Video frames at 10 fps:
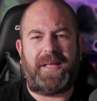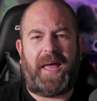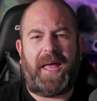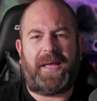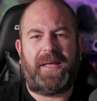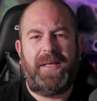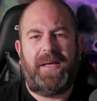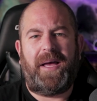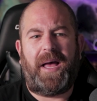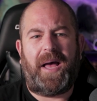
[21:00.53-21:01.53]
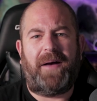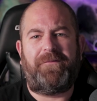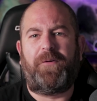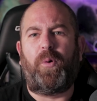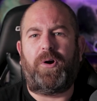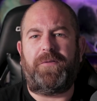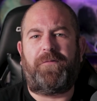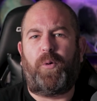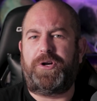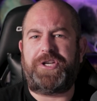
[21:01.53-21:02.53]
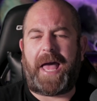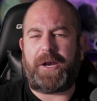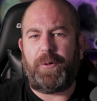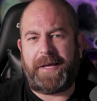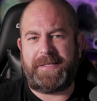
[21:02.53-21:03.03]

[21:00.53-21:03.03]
like foreshadowing.